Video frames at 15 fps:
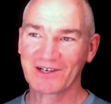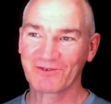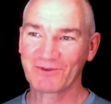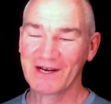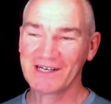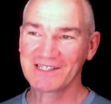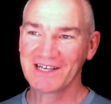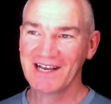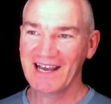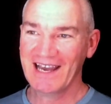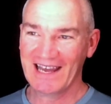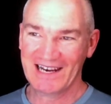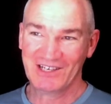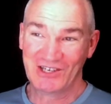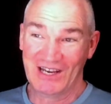to reach
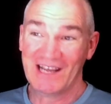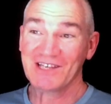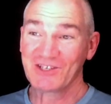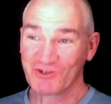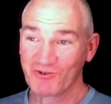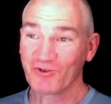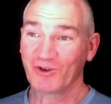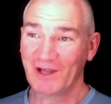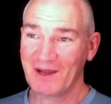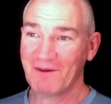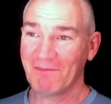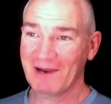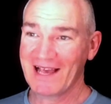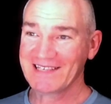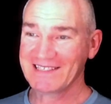and is truly a
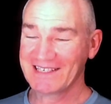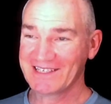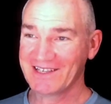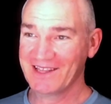blessing to